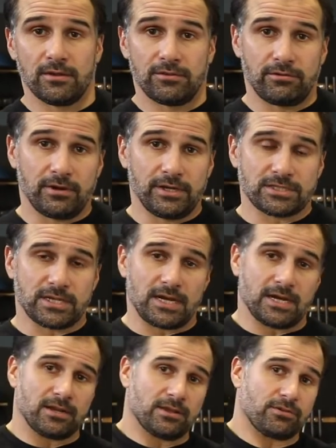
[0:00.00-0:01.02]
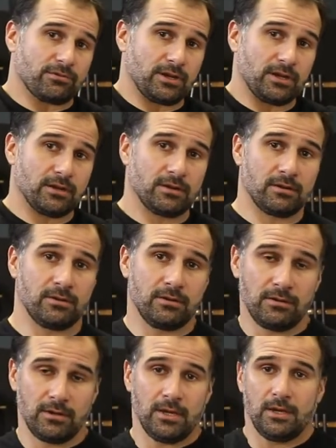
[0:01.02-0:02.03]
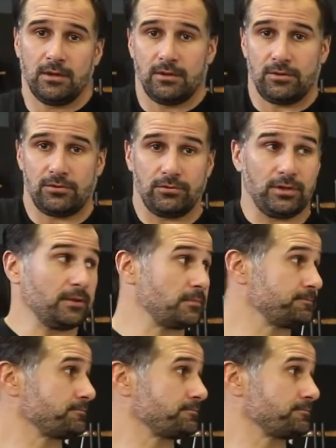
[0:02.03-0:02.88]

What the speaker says: 3 on each side, 3, 3,